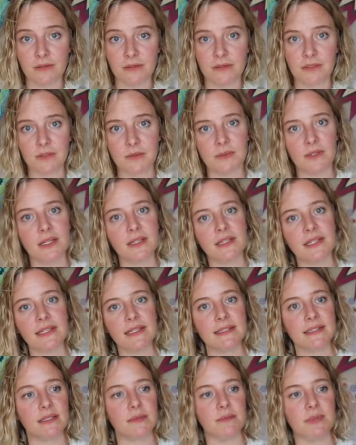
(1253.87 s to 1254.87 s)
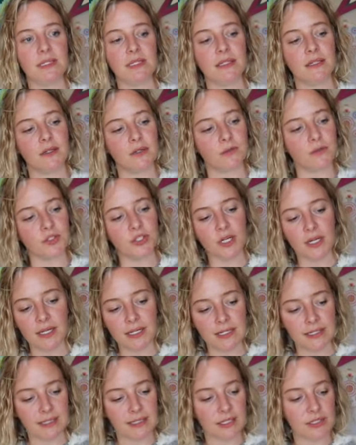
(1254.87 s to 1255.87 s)
So nothing has to be, you know,
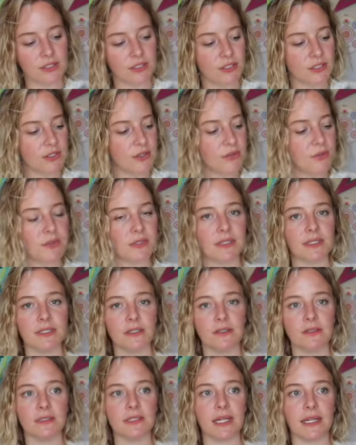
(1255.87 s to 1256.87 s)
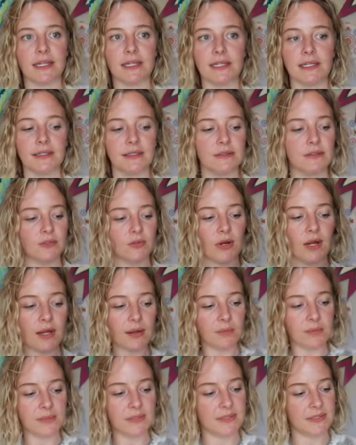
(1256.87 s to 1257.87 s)
giant. You can just use little tiny
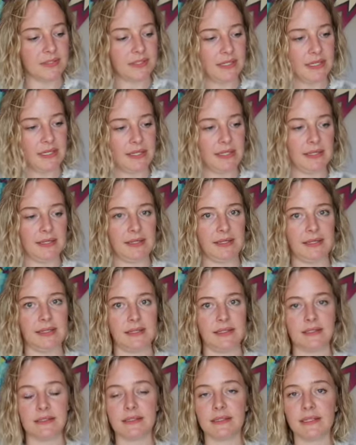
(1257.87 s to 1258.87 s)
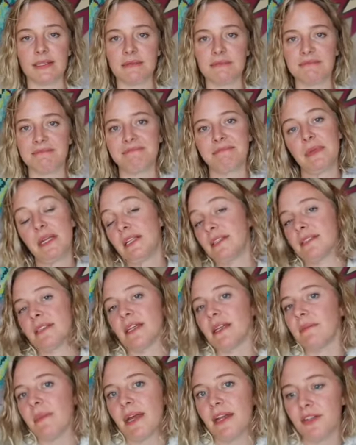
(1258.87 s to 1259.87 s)
scraps. It's like
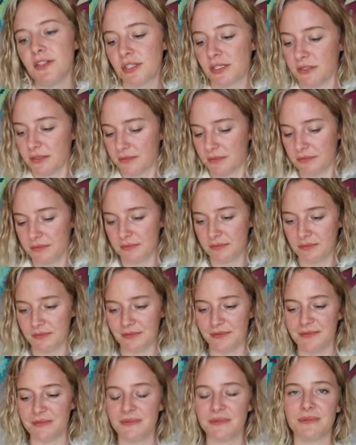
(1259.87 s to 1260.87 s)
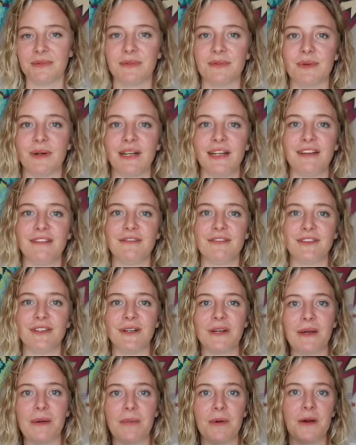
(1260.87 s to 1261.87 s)
magic, right? For the
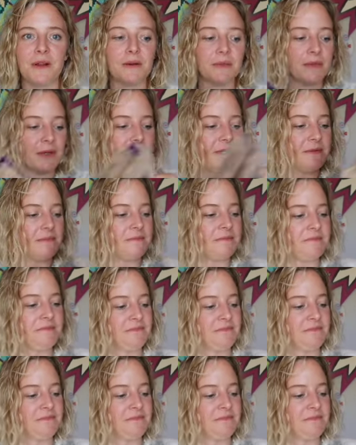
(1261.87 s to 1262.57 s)
Harry Potter pun.